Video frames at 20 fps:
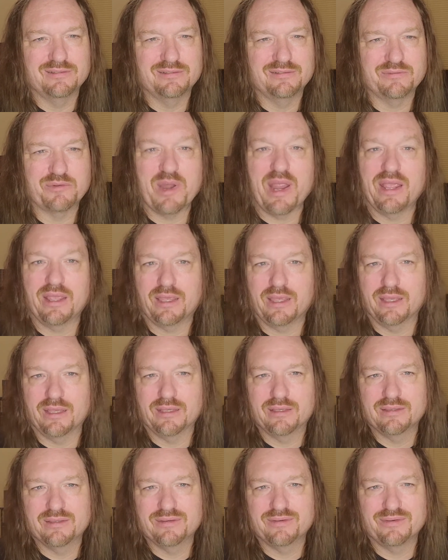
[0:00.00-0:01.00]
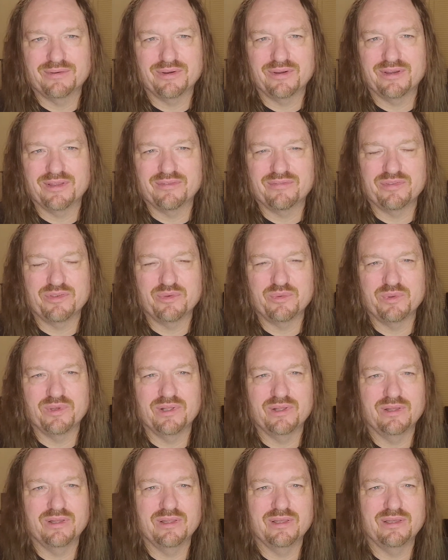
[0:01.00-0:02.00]
ranking, or if you
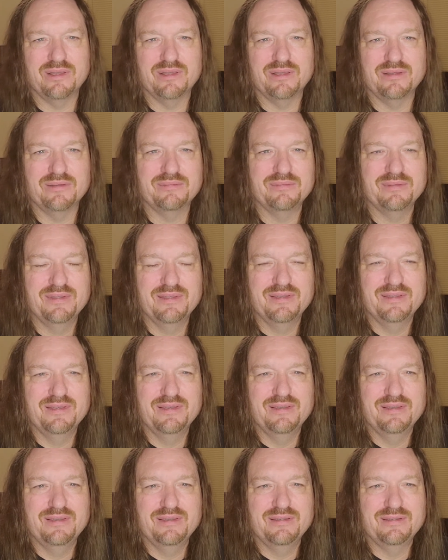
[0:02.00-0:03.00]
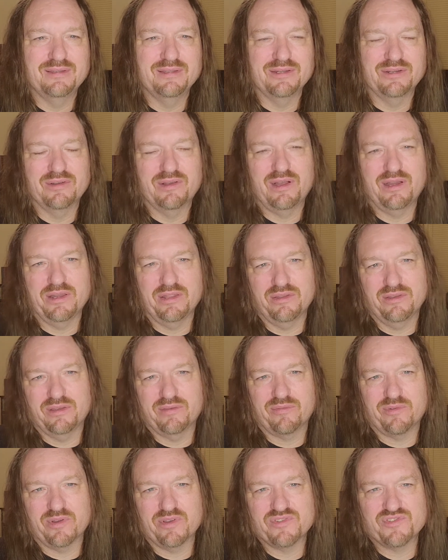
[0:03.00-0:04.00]
will, how do you
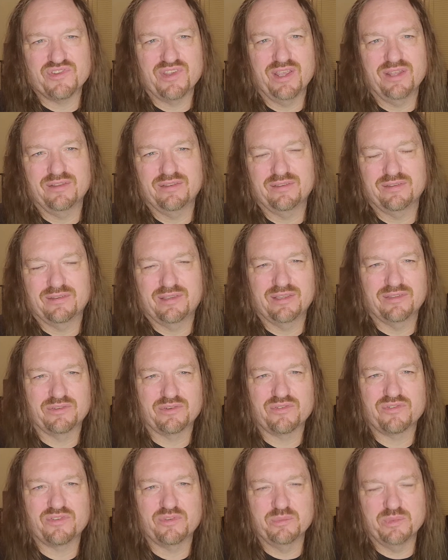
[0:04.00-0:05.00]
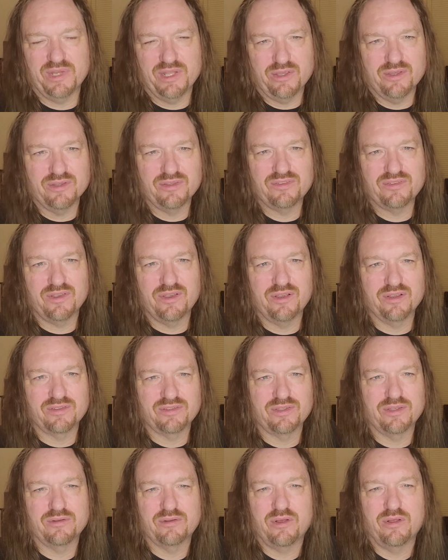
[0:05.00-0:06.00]
differentiate? Because there's so many good songs
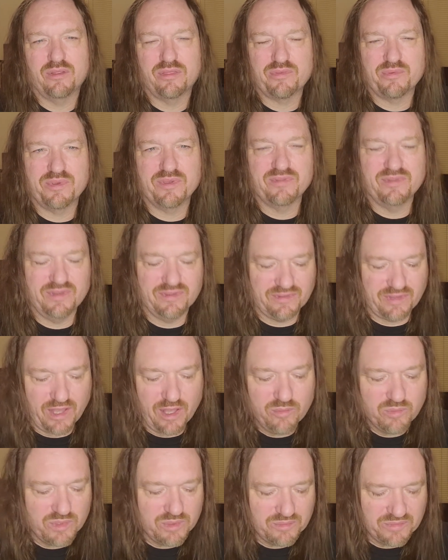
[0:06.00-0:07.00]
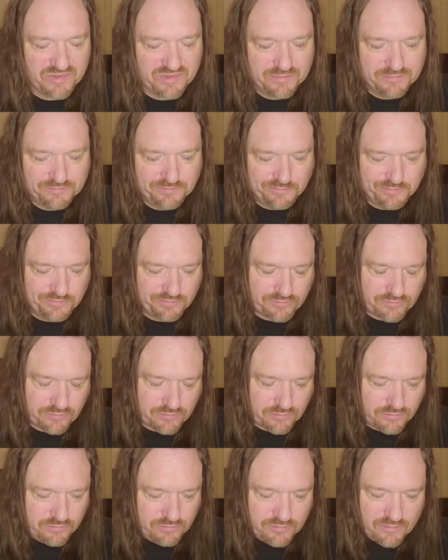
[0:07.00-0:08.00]
on all 3 of these albums.
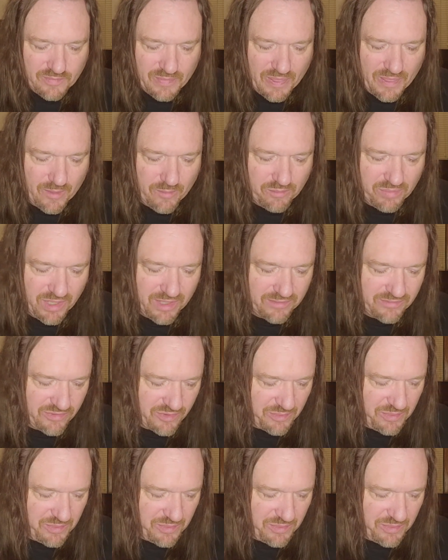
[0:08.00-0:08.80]
But for